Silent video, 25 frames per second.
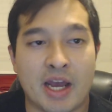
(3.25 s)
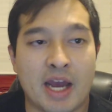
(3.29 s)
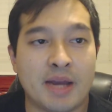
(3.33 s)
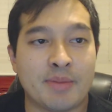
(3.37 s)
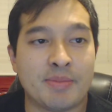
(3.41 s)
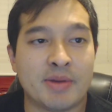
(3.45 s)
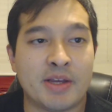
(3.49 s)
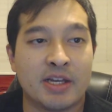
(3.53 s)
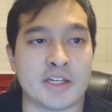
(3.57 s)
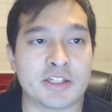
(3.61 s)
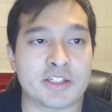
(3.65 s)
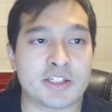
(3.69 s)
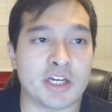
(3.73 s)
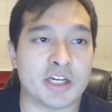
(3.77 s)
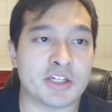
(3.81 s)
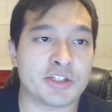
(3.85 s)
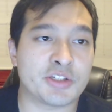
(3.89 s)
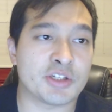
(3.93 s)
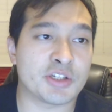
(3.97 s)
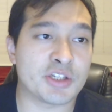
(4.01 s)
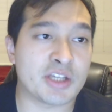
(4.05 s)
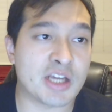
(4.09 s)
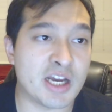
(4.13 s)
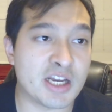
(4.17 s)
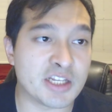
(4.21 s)
I'm here to talk
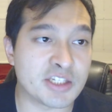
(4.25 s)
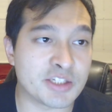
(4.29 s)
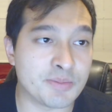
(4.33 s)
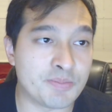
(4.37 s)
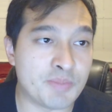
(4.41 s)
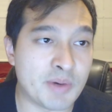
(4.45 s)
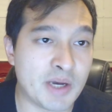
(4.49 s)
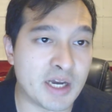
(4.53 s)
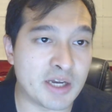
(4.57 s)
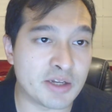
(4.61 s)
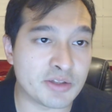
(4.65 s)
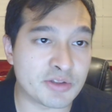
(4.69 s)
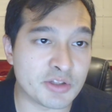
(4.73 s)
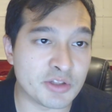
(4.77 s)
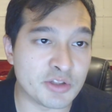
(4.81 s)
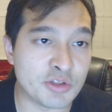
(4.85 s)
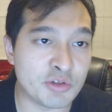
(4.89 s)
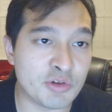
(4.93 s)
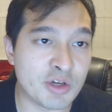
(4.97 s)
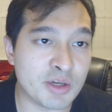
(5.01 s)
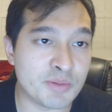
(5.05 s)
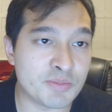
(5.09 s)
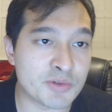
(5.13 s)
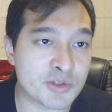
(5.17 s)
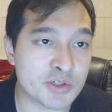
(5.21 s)
to you guys about the
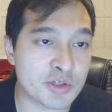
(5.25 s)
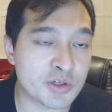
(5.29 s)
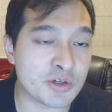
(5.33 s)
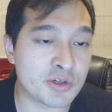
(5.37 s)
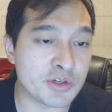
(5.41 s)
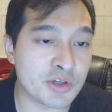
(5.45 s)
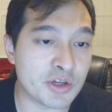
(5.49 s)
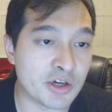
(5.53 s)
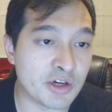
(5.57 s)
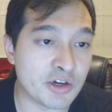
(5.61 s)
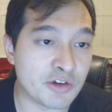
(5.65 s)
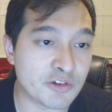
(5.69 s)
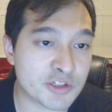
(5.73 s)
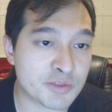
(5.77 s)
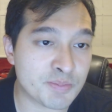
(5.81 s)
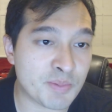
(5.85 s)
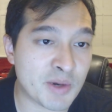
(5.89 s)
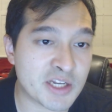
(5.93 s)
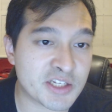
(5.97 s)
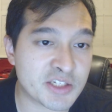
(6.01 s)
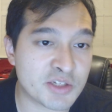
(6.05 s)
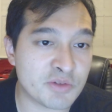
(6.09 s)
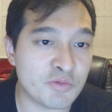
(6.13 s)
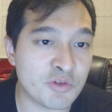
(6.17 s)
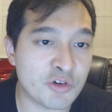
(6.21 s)
new episode of
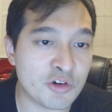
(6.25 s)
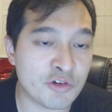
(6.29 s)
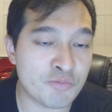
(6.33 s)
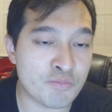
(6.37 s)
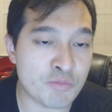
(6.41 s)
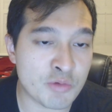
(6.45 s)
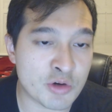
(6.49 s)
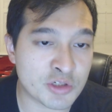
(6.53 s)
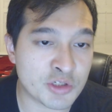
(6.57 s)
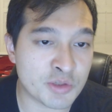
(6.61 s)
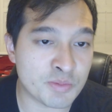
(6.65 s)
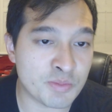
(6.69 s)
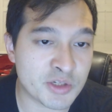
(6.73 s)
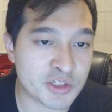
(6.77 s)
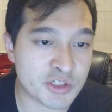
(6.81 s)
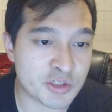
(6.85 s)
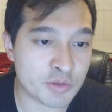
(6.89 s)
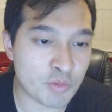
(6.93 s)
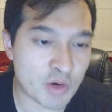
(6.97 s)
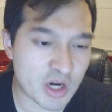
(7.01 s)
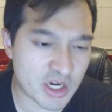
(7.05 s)
Spice and Wolf Merchant Mr.